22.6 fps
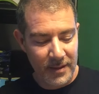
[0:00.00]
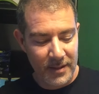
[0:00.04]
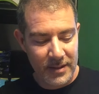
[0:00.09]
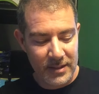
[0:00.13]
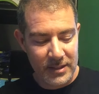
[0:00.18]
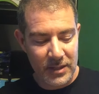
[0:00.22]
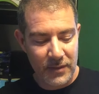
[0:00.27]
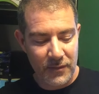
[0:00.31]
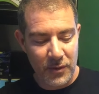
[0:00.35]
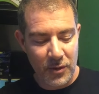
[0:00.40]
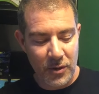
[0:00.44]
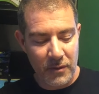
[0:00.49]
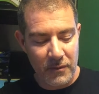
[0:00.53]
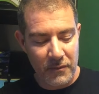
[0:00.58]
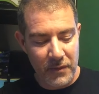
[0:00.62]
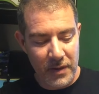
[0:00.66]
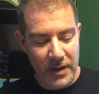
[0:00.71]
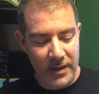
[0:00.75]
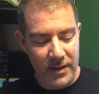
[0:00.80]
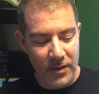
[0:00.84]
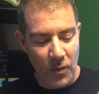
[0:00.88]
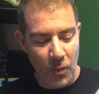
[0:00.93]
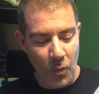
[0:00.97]
See if you can
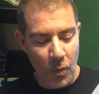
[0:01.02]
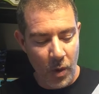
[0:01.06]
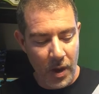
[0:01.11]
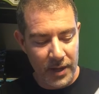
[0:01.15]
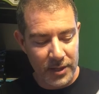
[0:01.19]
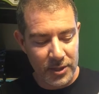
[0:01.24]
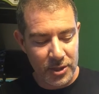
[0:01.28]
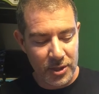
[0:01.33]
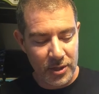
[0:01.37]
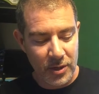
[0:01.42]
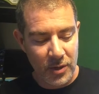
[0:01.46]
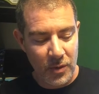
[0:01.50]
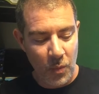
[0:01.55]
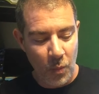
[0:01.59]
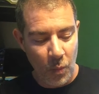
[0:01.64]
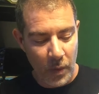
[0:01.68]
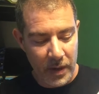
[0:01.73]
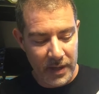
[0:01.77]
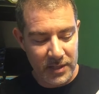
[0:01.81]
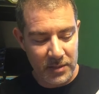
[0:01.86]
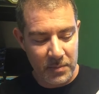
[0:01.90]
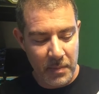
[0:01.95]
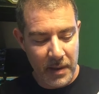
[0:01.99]
find a watch,
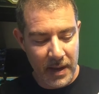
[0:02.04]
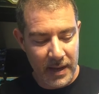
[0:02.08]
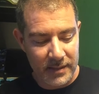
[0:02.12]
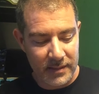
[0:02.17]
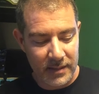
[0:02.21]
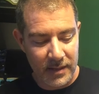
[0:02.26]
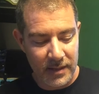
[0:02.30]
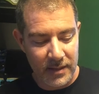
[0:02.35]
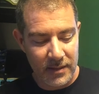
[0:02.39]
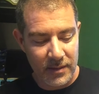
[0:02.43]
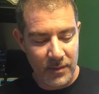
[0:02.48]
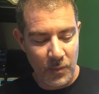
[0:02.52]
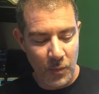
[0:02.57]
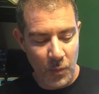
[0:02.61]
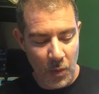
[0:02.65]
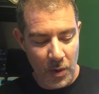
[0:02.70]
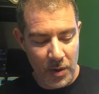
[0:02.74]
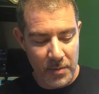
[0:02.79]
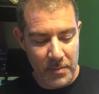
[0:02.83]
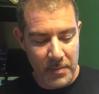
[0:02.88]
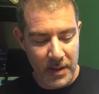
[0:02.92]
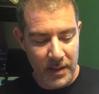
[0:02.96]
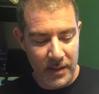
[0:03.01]
wastebasket,
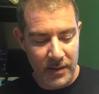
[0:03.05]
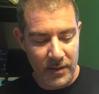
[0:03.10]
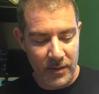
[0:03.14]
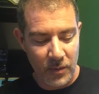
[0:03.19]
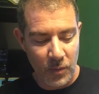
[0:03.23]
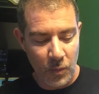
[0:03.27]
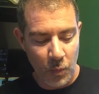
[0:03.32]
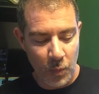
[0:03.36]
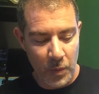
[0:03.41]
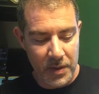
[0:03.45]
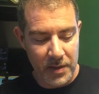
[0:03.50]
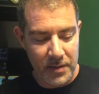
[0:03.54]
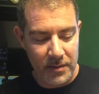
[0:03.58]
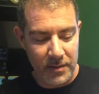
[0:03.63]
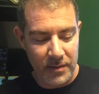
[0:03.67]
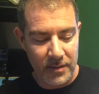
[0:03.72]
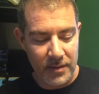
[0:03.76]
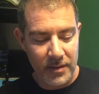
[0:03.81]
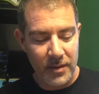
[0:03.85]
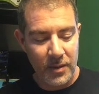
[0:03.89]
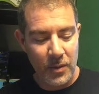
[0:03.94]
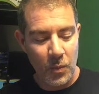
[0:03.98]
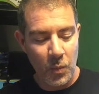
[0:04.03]
watermelon,
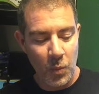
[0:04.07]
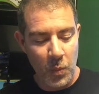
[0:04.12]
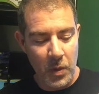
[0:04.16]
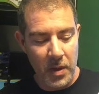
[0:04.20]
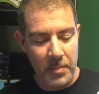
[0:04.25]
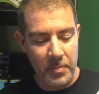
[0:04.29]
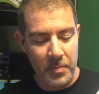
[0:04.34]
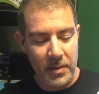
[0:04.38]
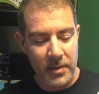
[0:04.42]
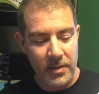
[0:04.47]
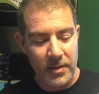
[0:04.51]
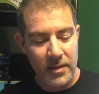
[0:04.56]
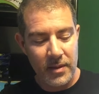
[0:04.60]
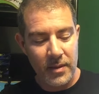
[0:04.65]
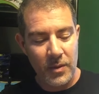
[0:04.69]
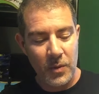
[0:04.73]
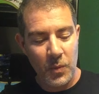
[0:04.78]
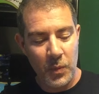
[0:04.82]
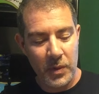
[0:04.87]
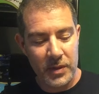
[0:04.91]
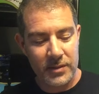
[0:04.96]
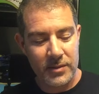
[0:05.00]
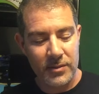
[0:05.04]
wheel, whip,
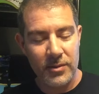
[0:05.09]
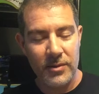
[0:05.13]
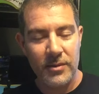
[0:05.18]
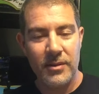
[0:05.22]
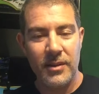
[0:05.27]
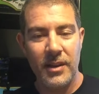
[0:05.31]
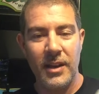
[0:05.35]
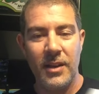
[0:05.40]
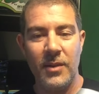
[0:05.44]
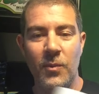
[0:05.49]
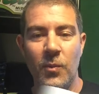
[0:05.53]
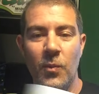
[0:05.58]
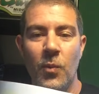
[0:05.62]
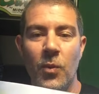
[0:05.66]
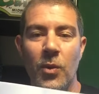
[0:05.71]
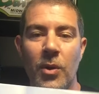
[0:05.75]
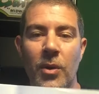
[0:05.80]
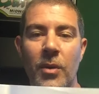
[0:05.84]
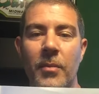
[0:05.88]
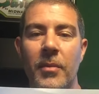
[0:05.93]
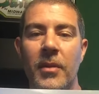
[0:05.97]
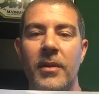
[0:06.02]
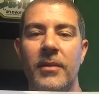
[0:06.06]
whistle, and
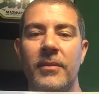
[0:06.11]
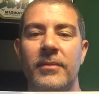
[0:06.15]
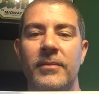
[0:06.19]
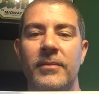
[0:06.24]
worm.